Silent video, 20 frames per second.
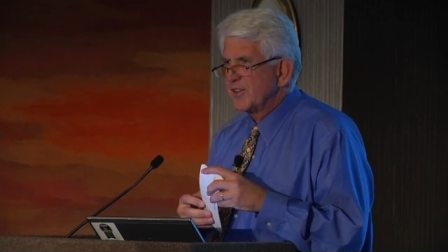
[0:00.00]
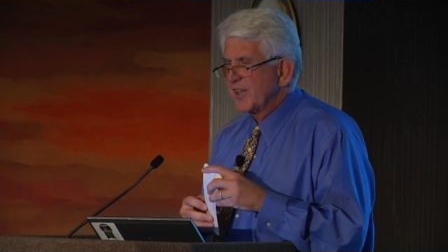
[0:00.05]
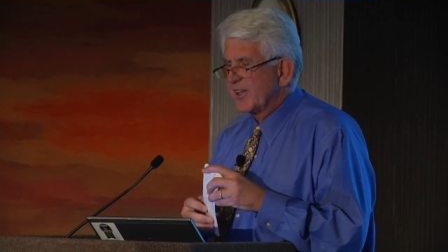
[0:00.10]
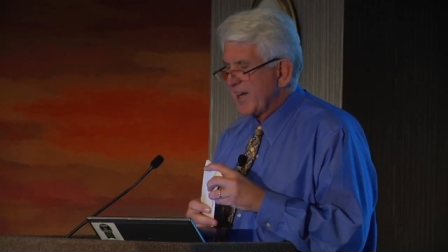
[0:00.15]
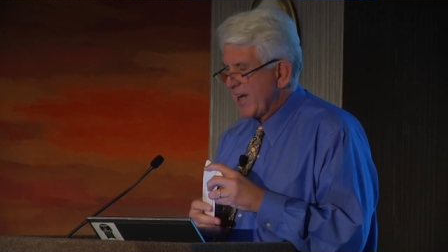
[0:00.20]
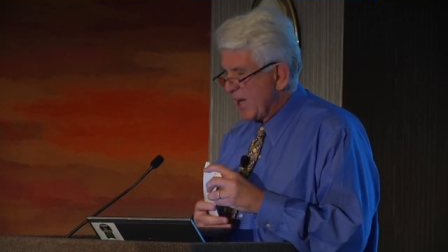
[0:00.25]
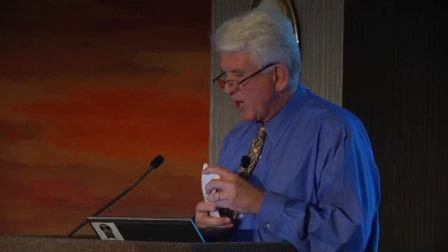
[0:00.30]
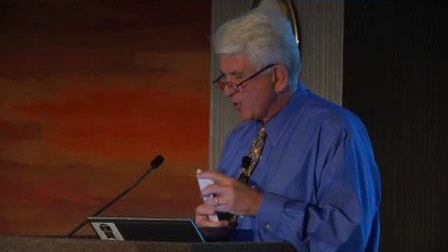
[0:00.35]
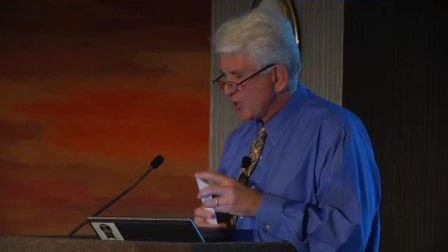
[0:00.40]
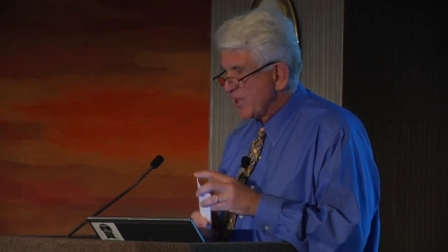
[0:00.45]
on the
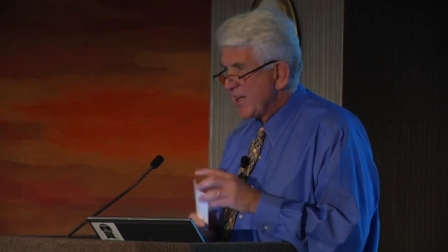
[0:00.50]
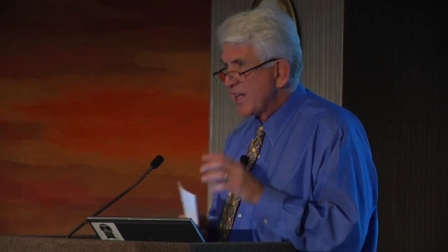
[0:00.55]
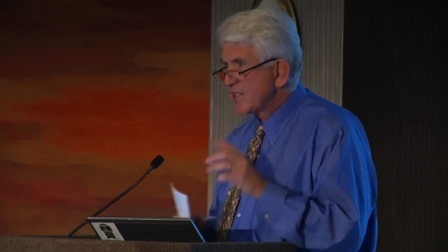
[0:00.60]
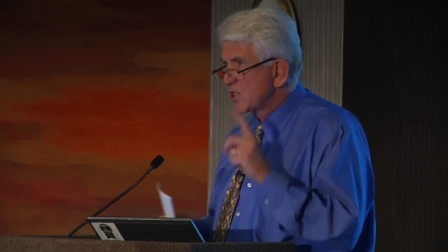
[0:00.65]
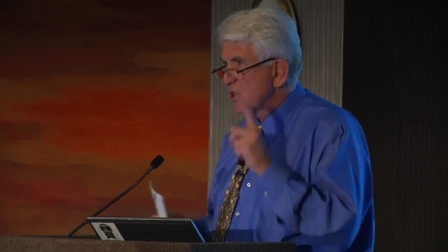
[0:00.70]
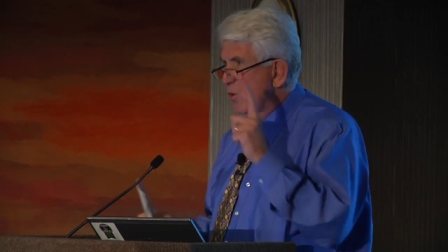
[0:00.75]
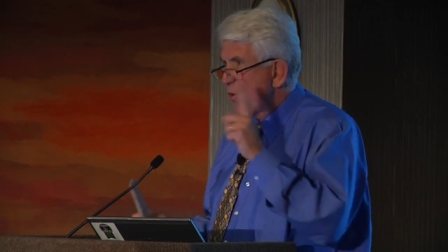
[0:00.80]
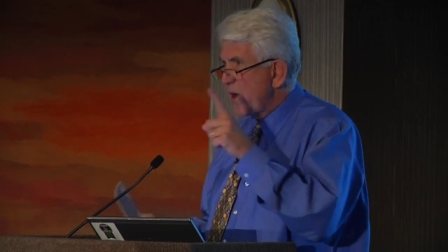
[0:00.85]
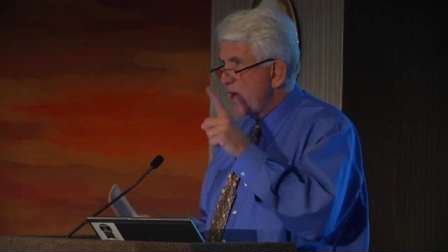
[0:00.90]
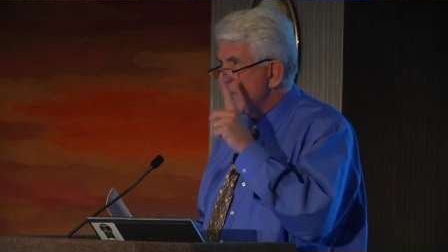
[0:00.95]
couch. And
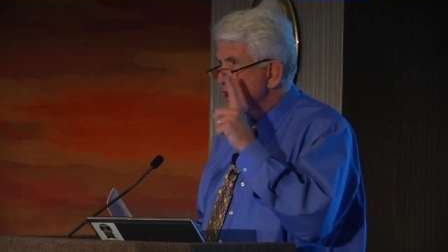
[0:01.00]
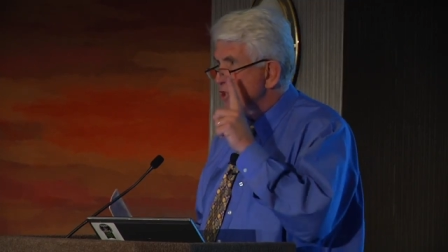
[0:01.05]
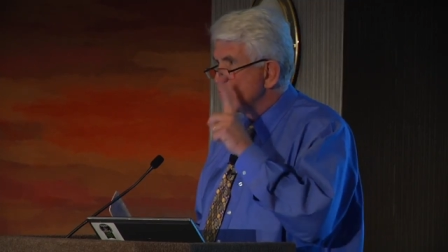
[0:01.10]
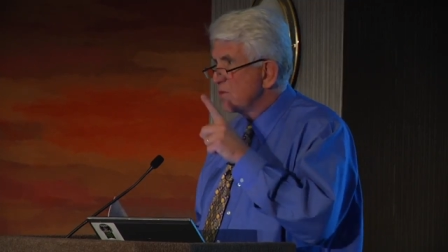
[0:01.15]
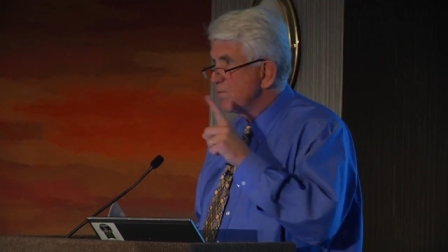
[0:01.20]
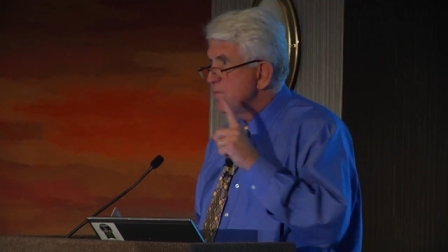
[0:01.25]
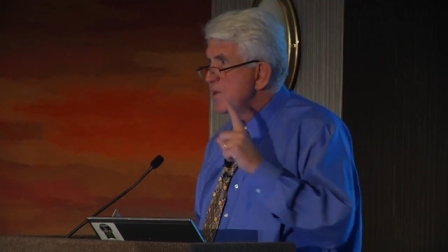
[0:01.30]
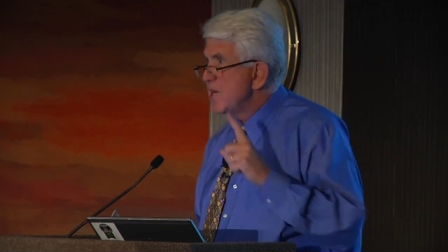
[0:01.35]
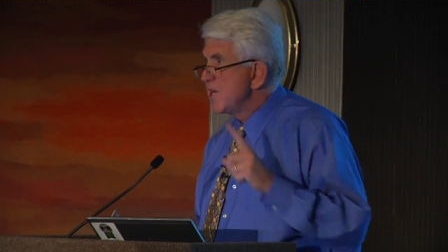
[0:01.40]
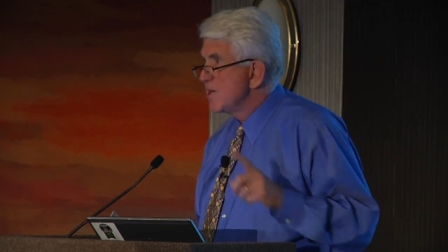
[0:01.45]
that's the way it
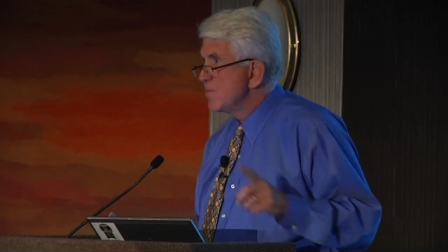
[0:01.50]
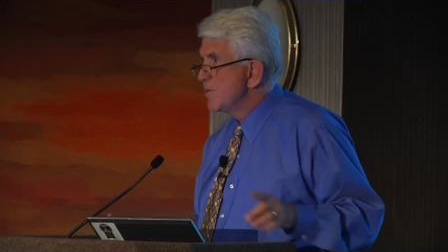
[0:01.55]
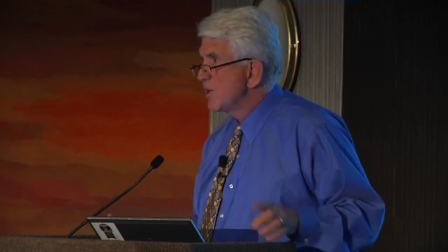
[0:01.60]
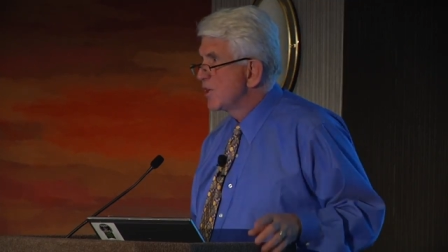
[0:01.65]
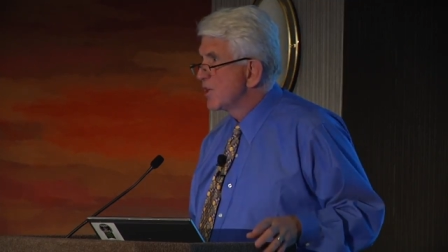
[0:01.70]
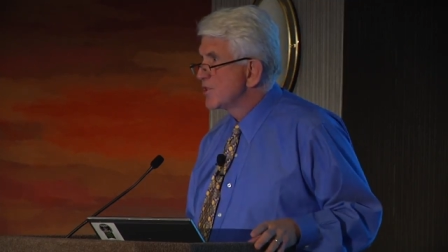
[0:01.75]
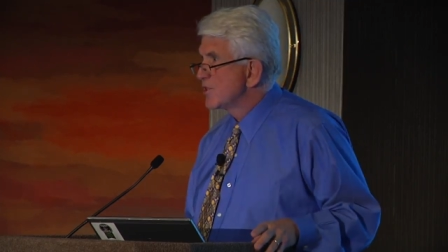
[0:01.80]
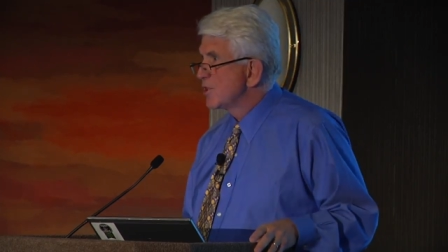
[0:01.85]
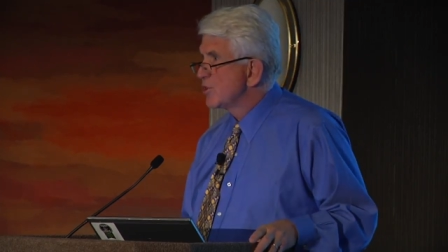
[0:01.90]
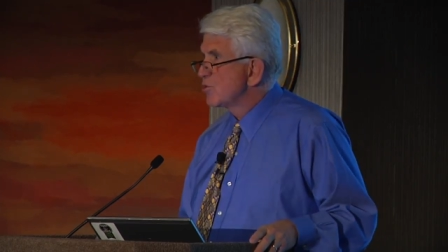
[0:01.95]
should be
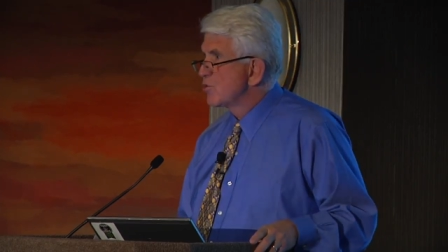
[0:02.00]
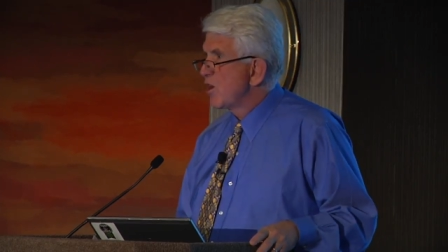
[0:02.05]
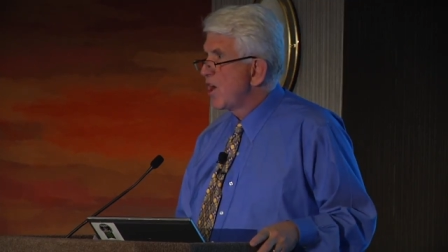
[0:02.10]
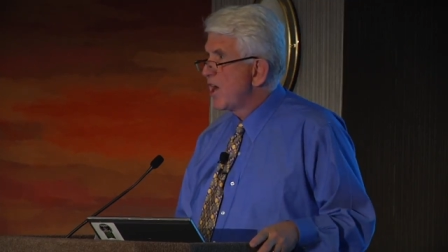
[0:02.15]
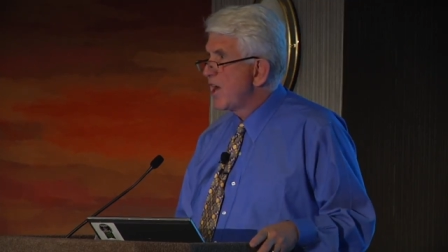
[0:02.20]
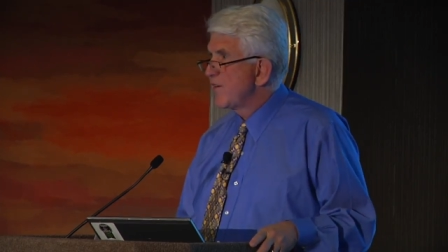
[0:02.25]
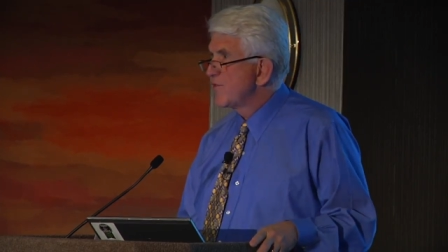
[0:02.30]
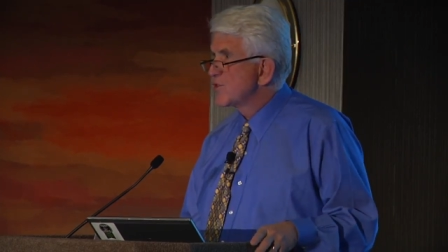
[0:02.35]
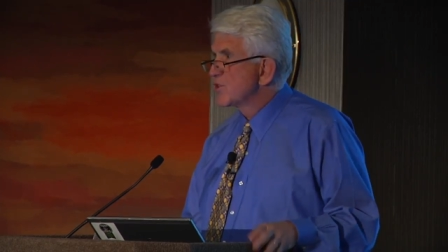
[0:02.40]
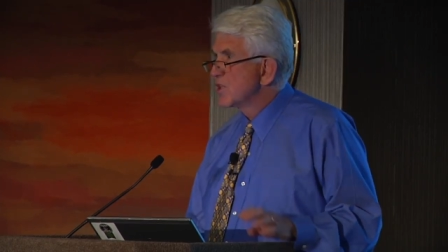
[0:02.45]
because it
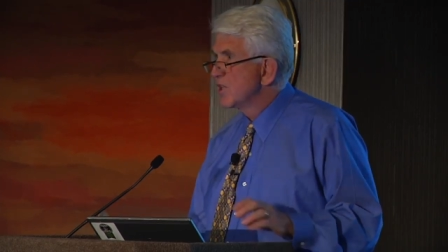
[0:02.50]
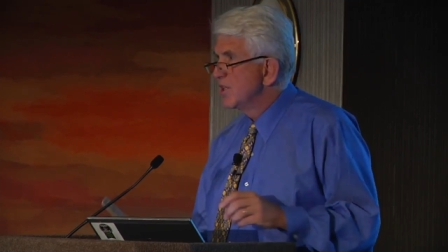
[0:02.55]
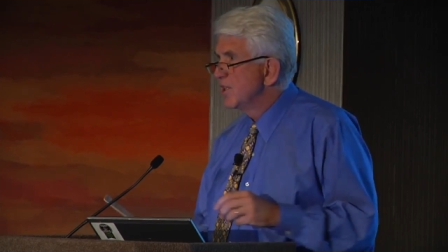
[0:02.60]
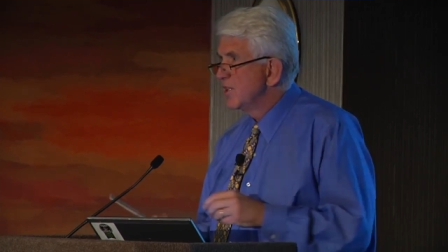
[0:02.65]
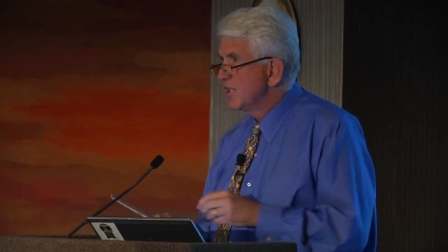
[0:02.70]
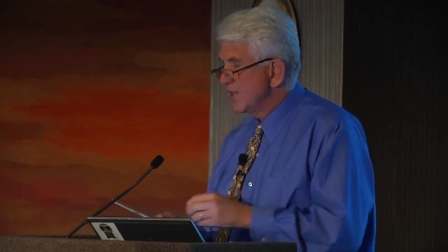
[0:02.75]
drives